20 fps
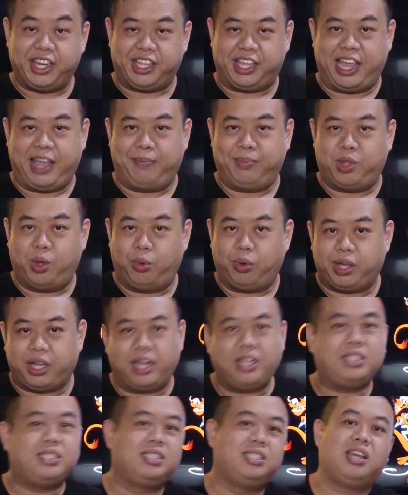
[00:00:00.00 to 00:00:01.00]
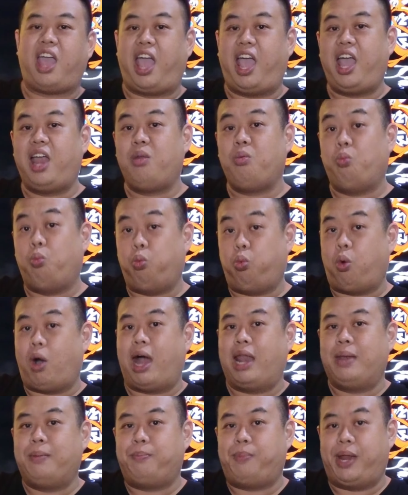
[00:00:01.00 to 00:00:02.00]
game tokens, and
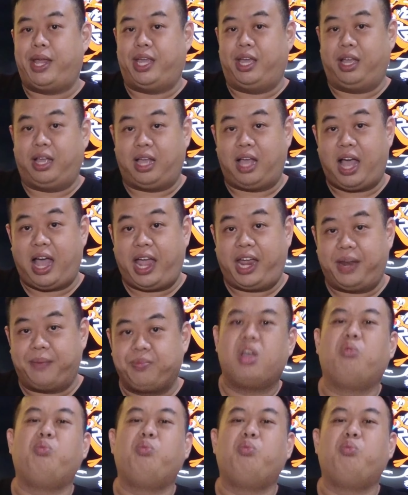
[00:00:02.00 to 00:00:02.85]
1 player guide.